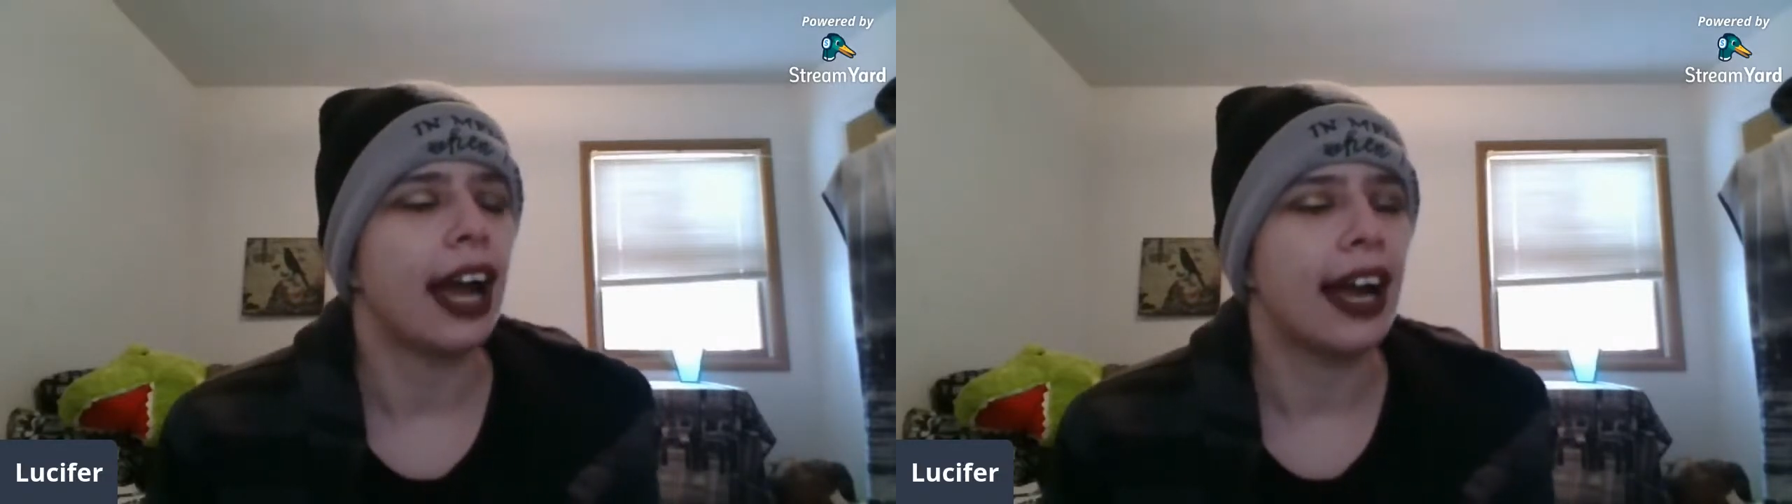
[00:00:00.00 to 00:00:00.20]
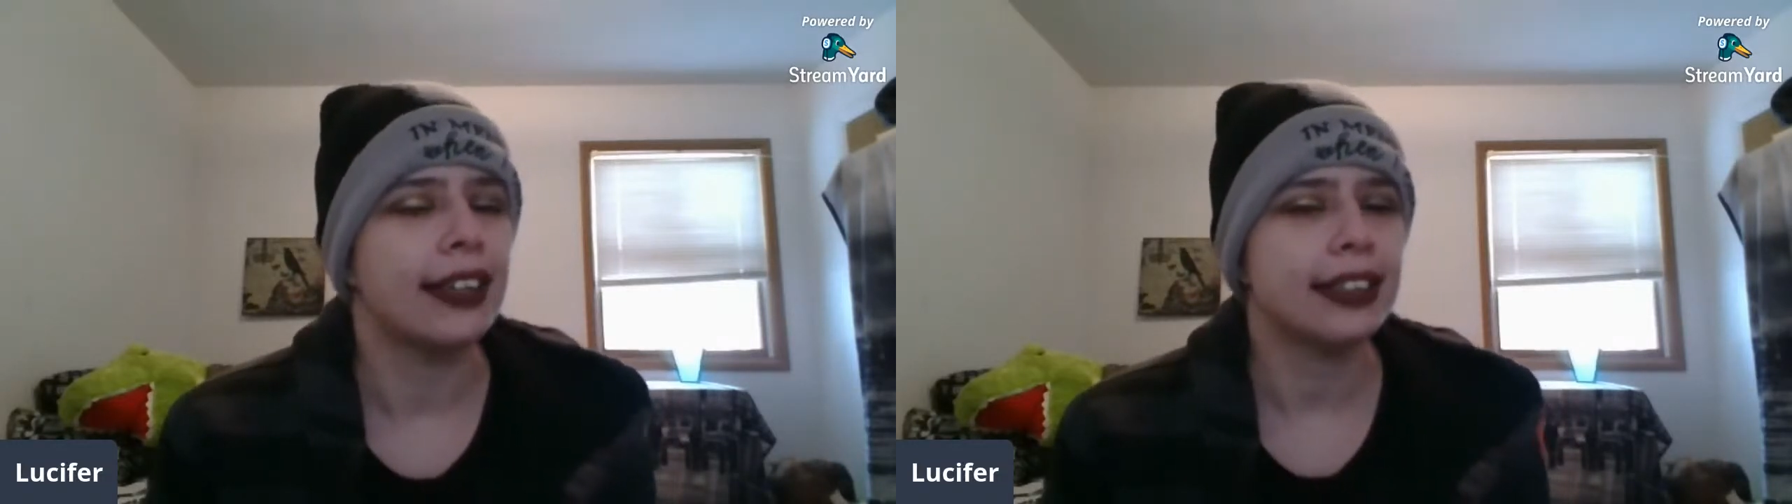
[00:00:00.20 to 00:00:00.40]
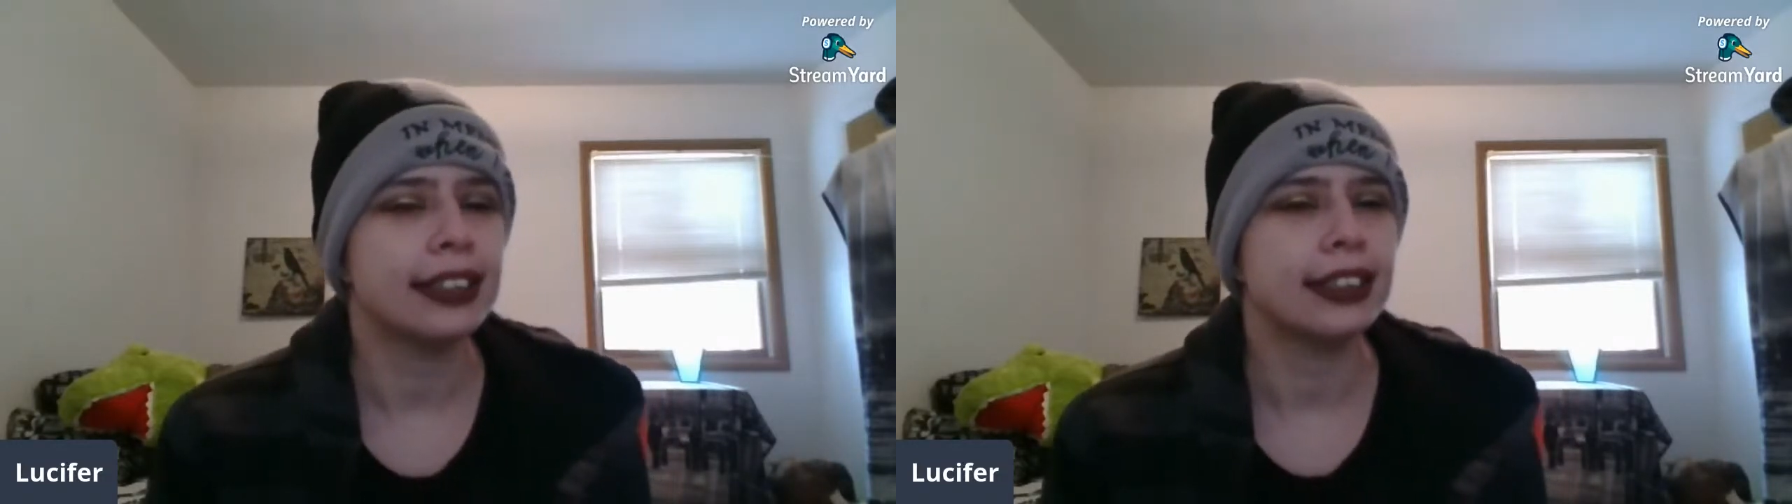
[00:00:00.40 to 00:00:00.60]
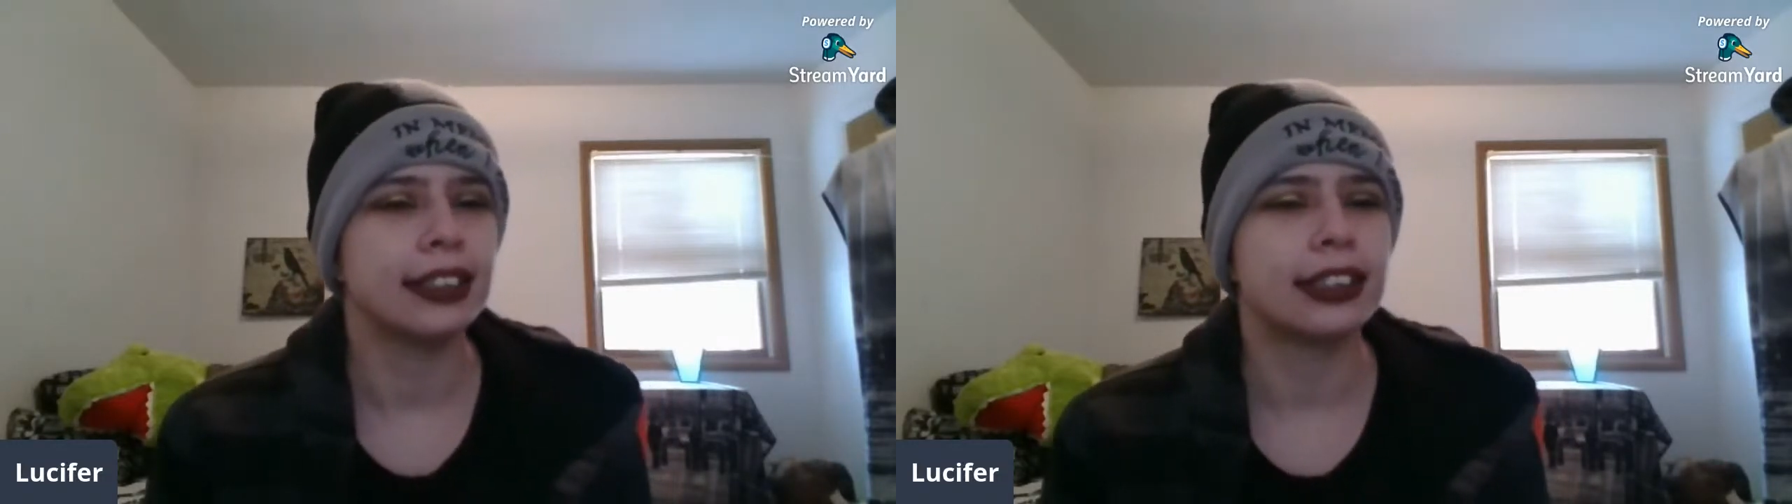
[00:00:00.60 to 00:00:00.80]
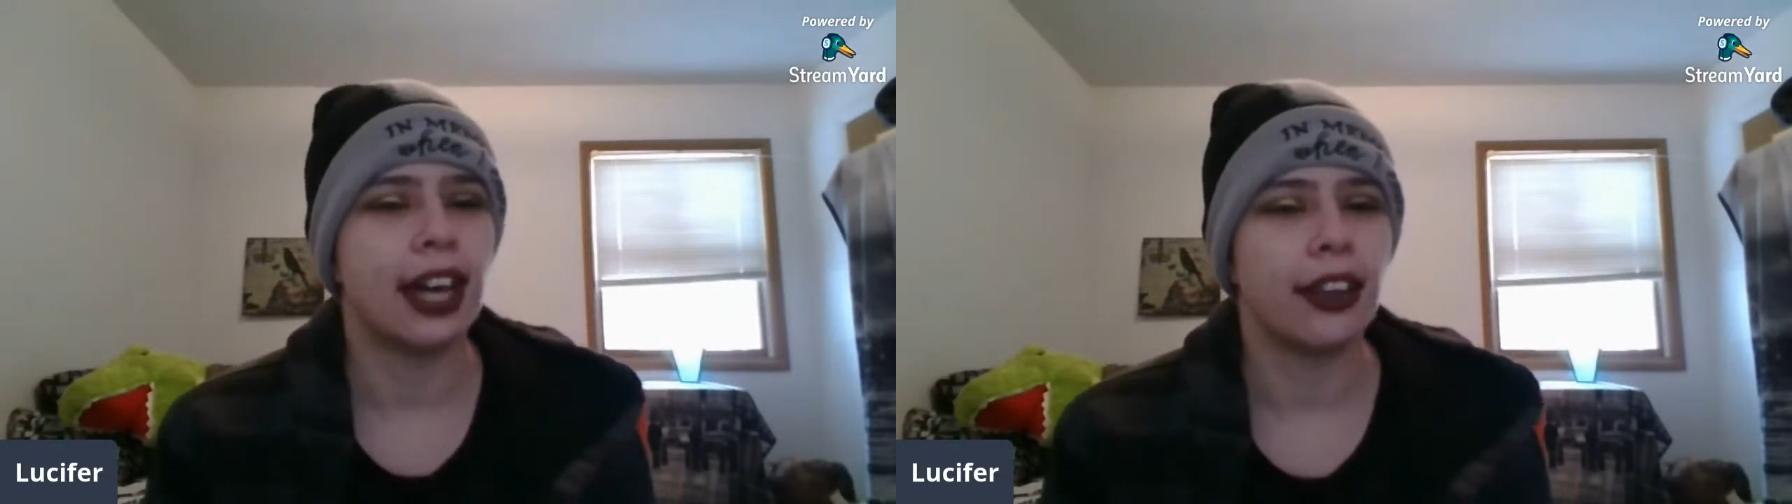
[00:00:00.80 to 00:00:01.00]
has
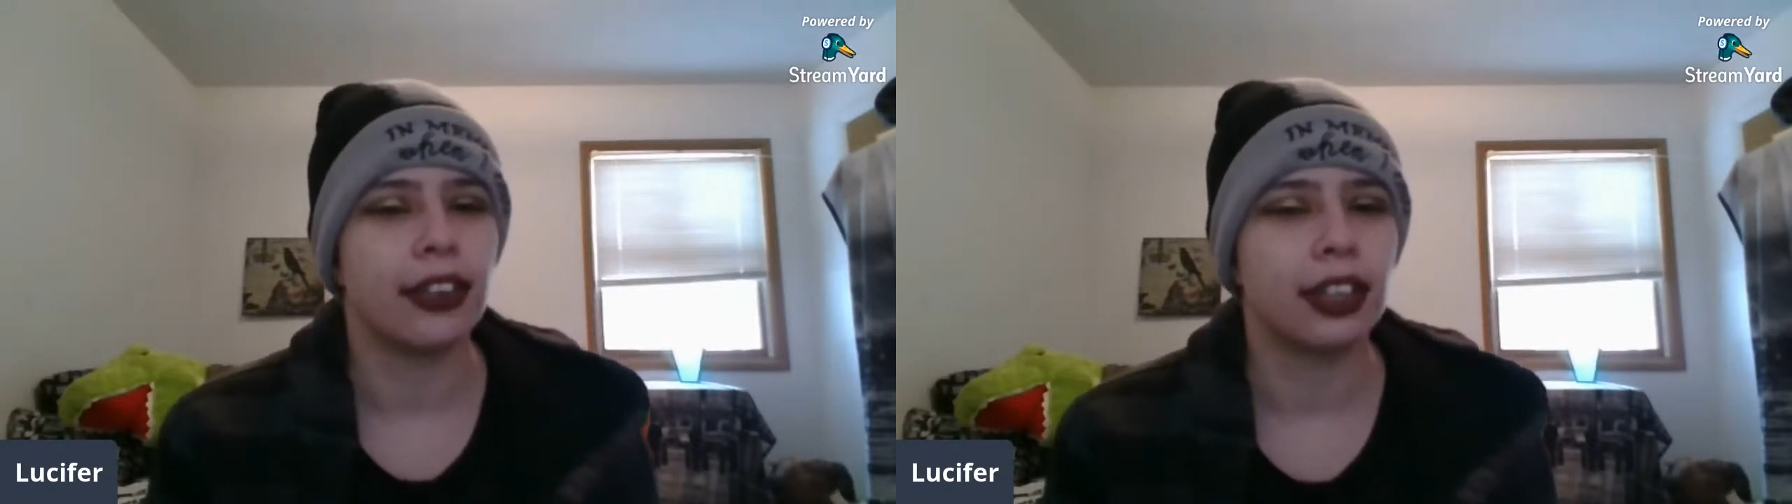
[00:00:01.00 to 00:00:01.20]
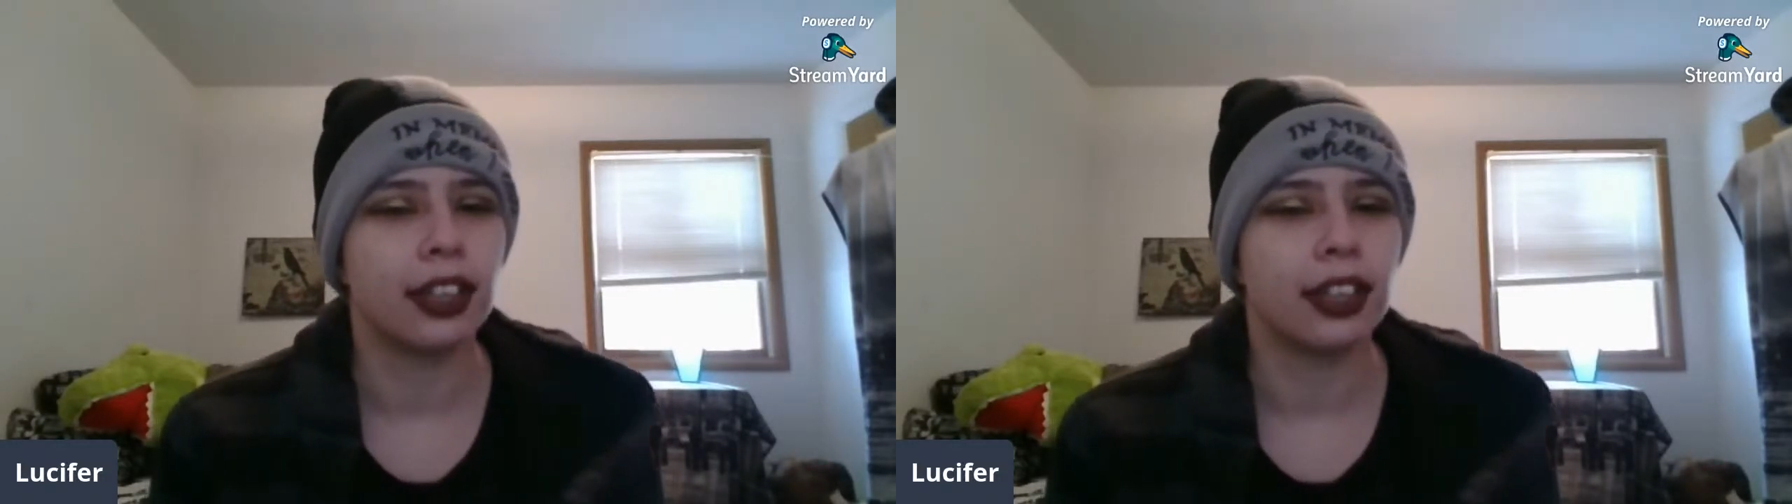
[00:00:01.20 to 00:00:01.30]
a death